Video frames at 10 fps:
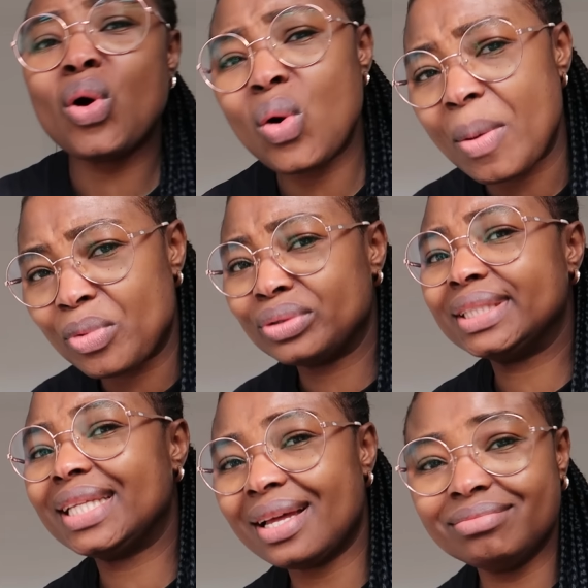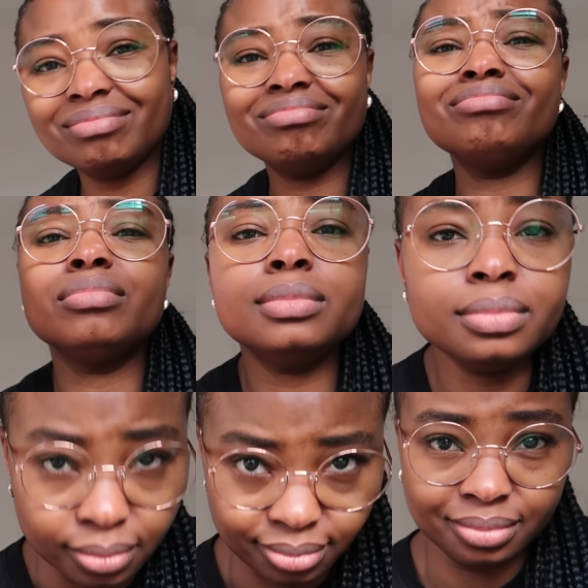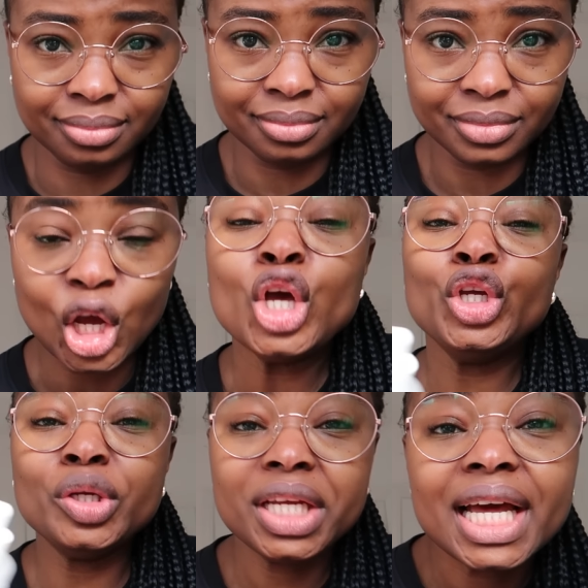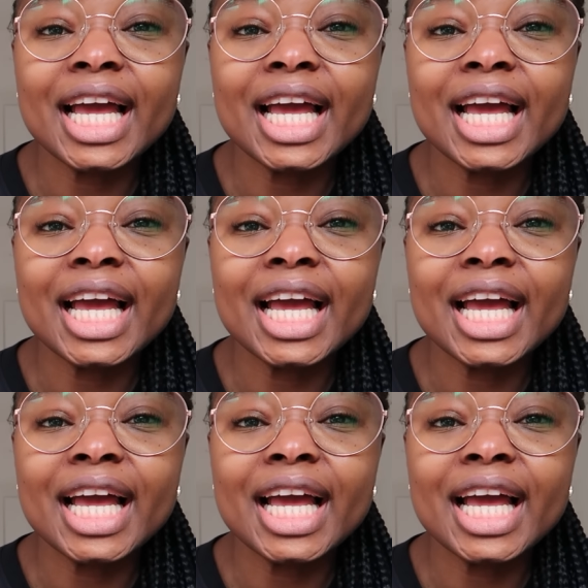Oh, I'm on you need